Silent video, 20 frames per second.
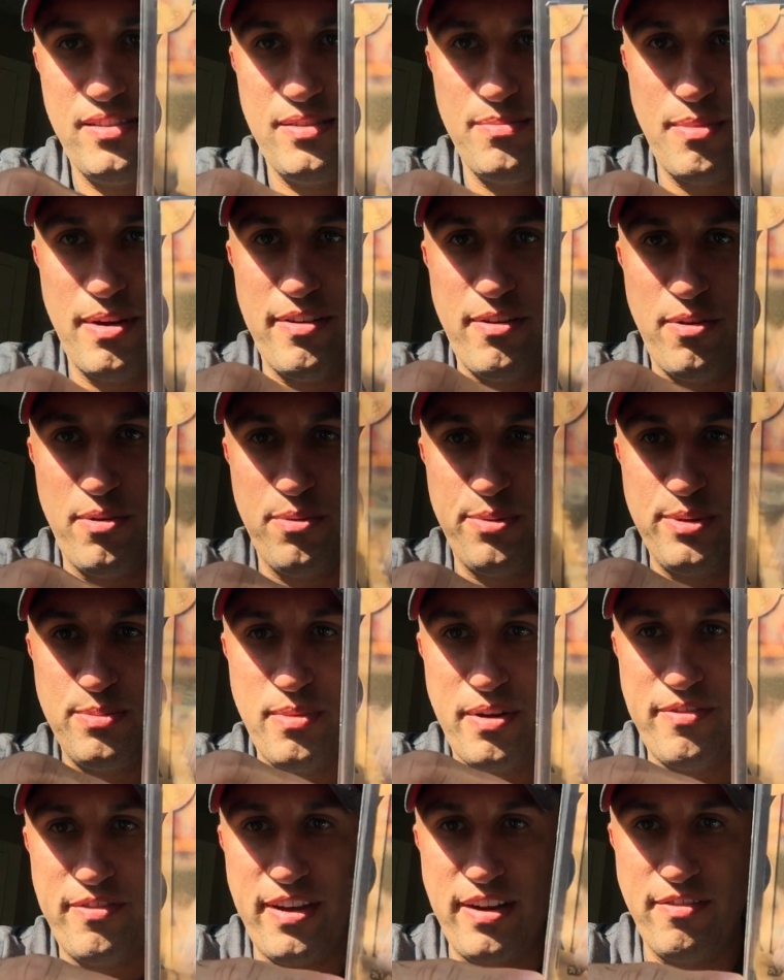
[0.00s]
It's always
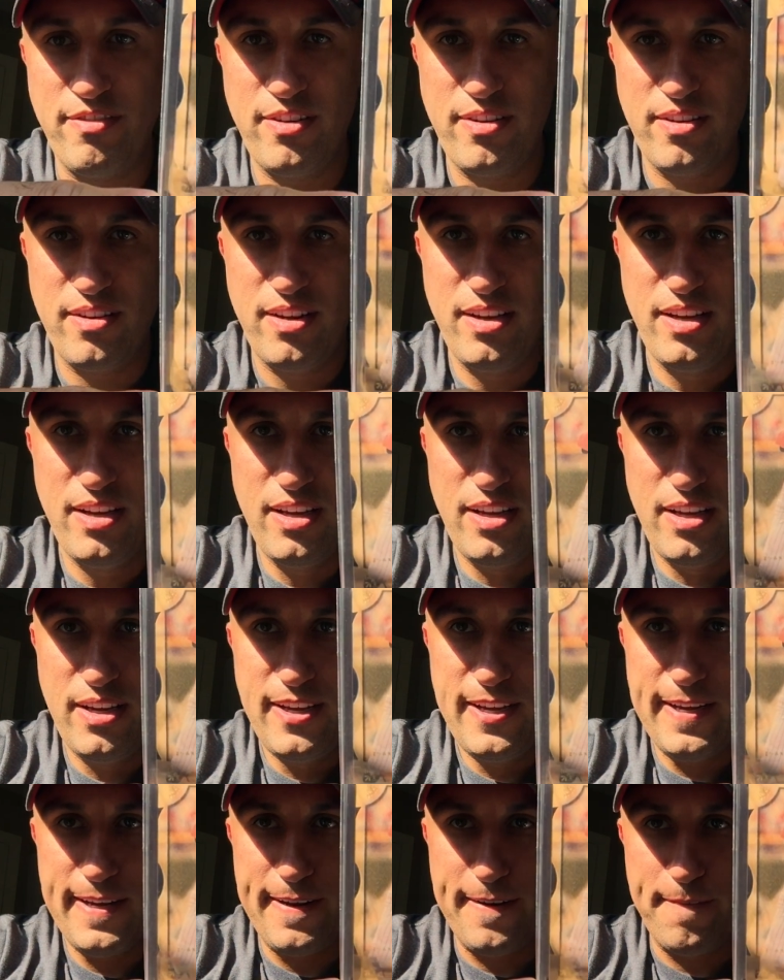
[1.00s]
my favorite.
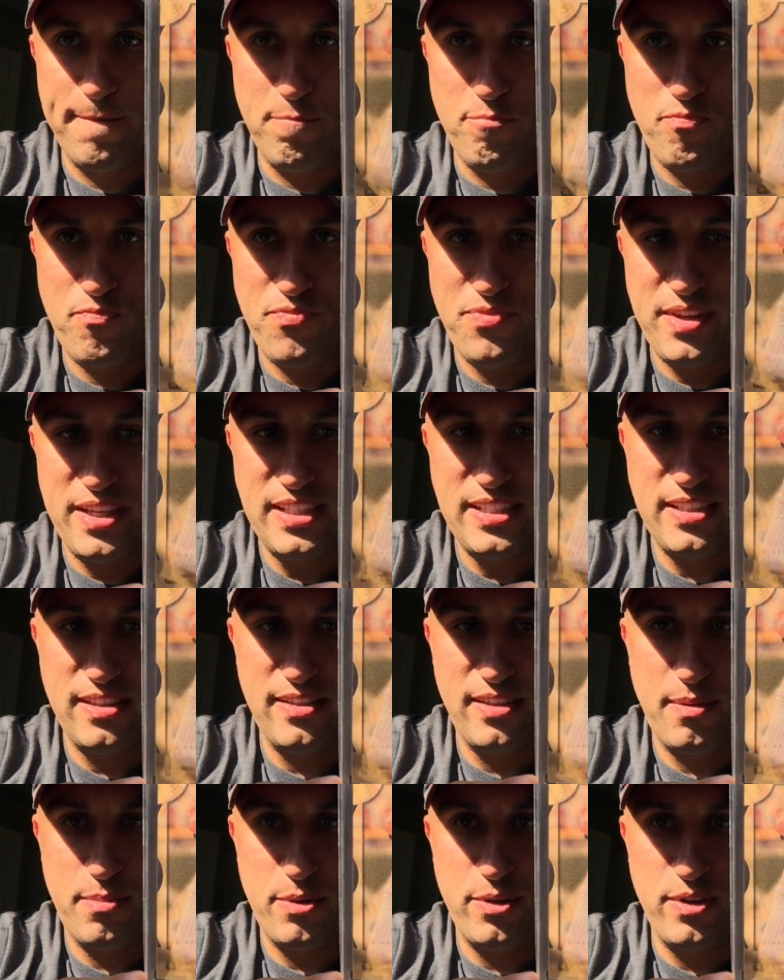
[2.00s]
This is
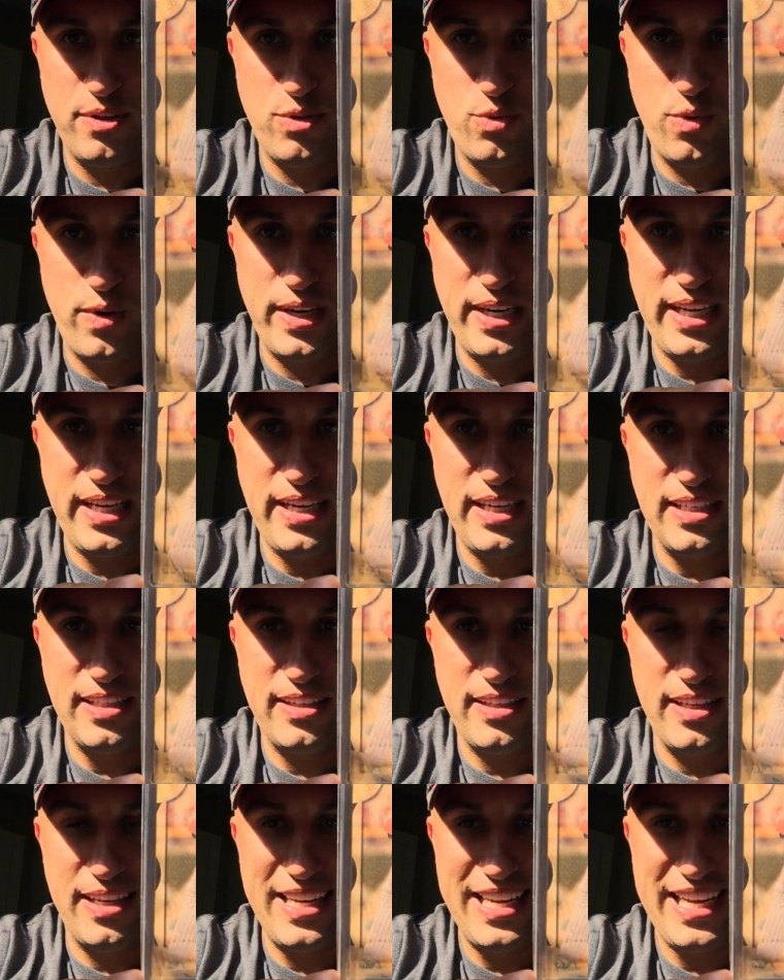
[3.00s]
number 20. It's
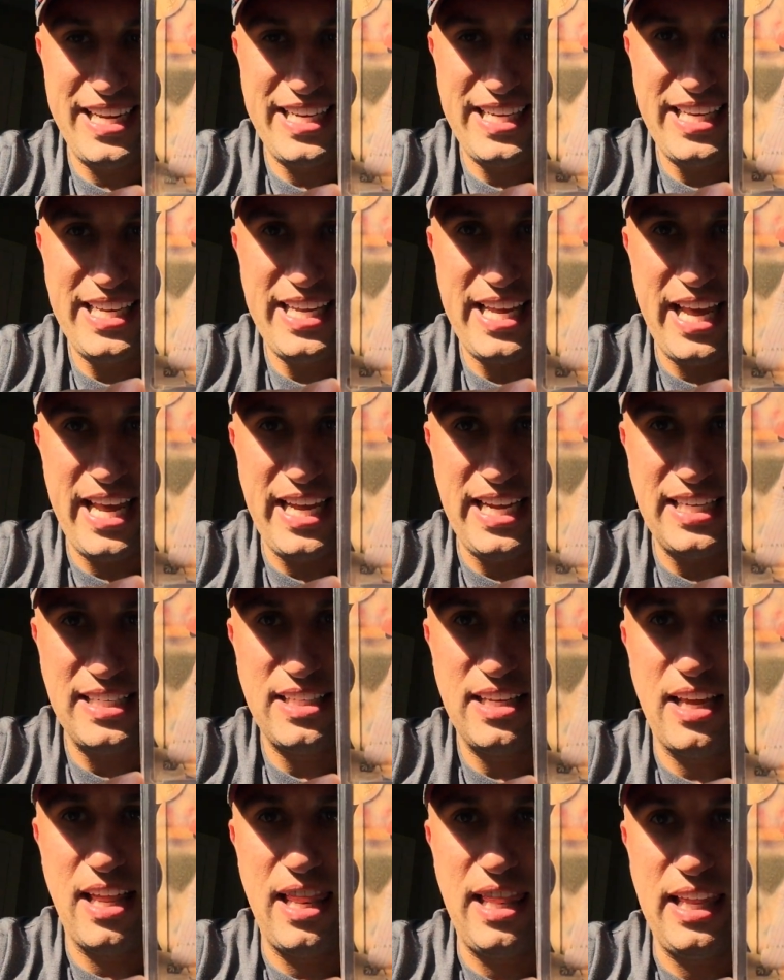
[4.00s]
the 98
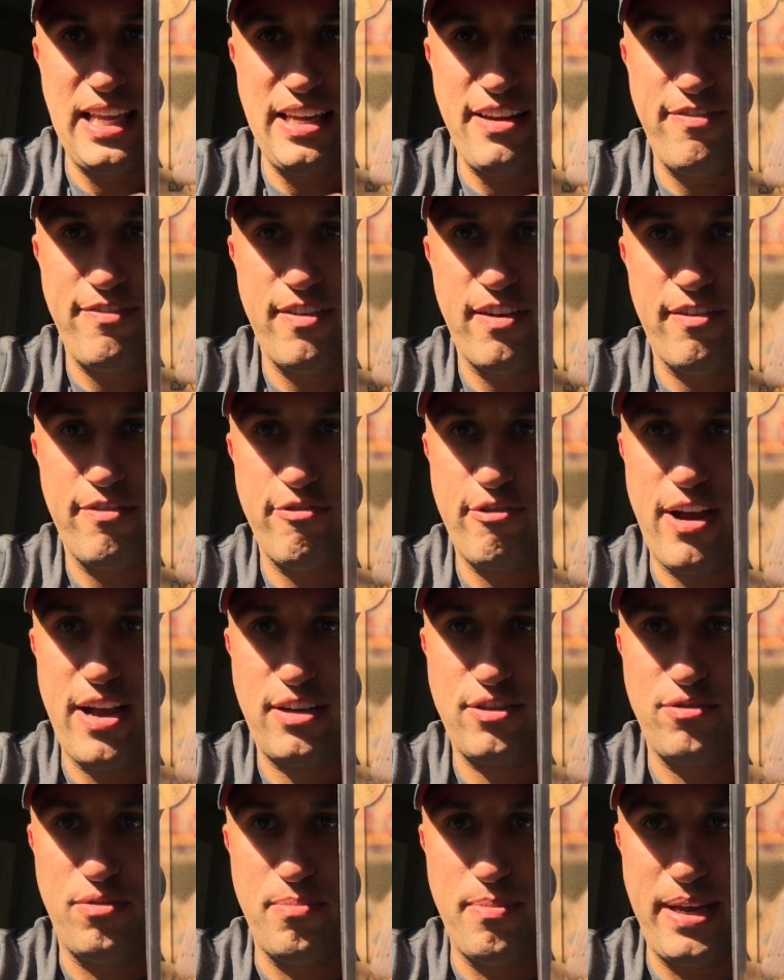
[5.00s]
Leaf
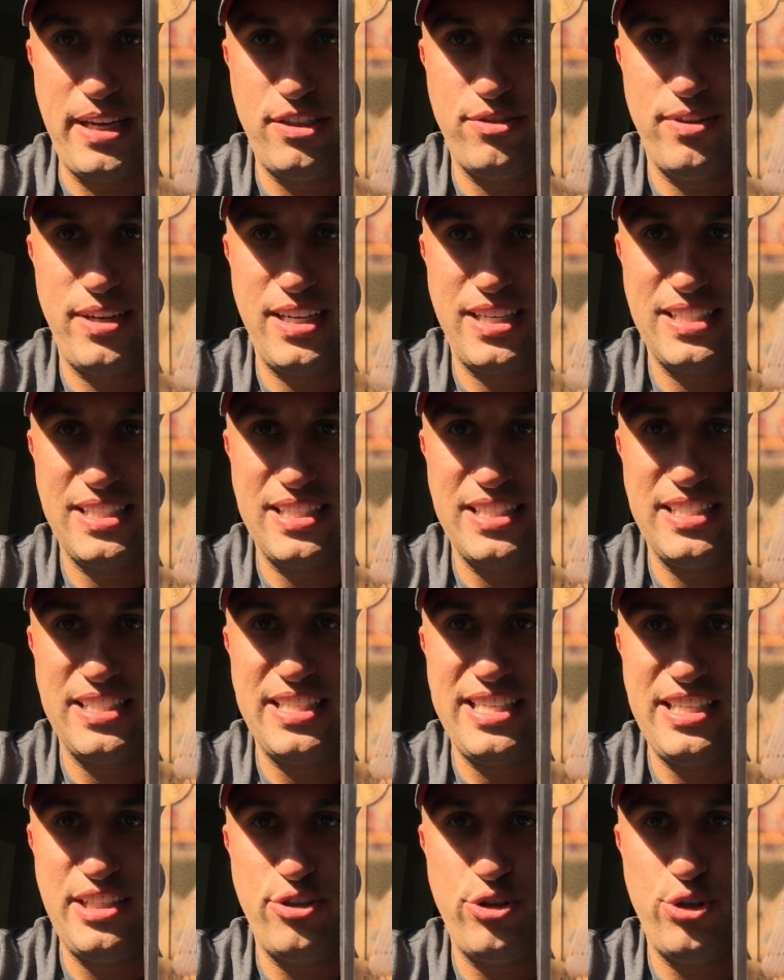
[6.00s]
Fractal Matrix
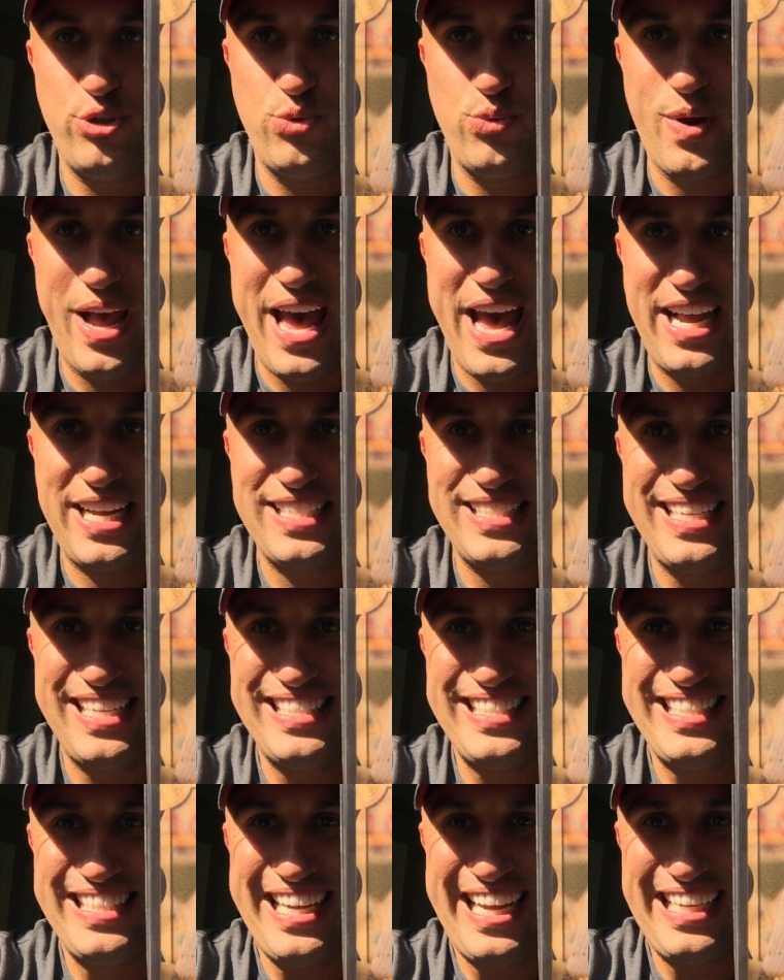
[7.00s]
Z2
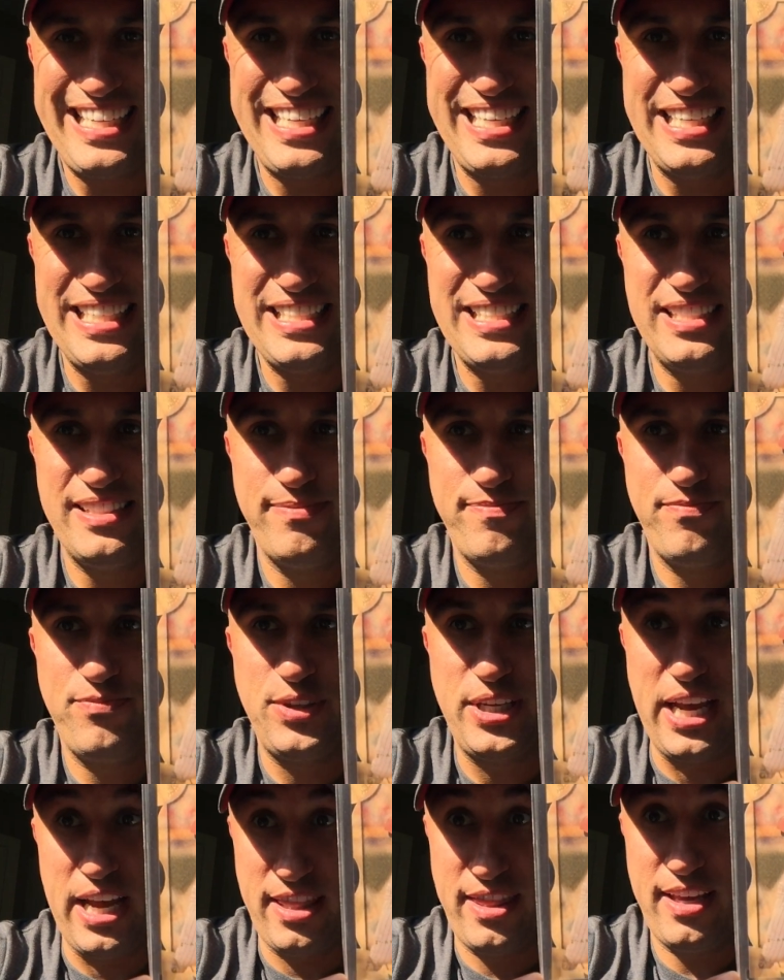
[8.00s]
Access die cut.
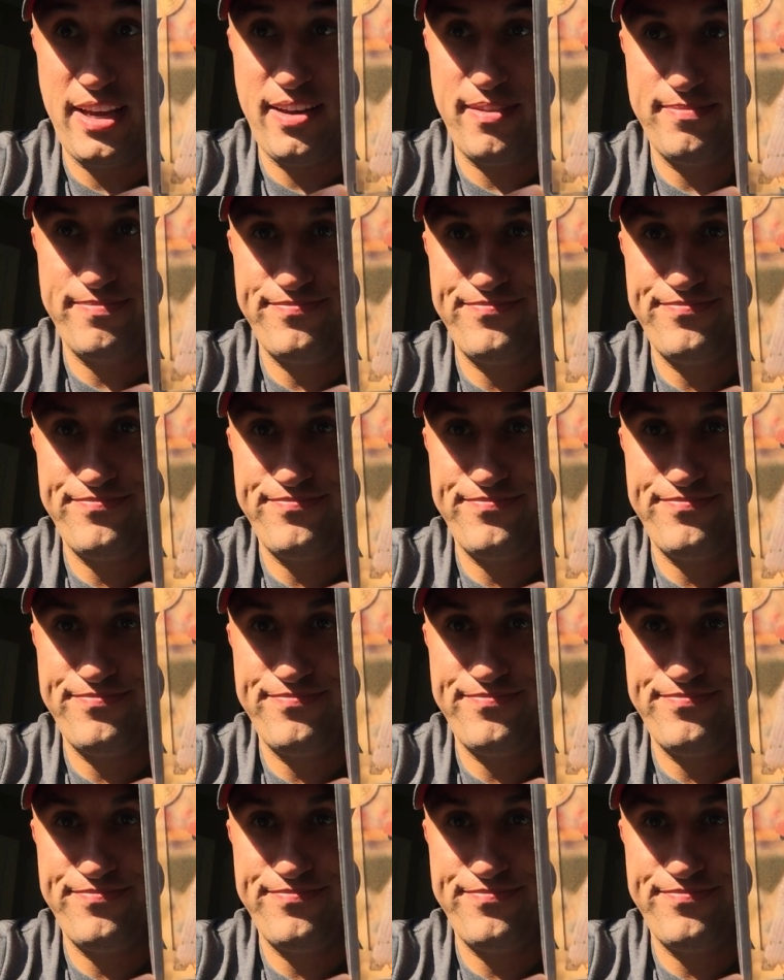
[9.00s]
You got that?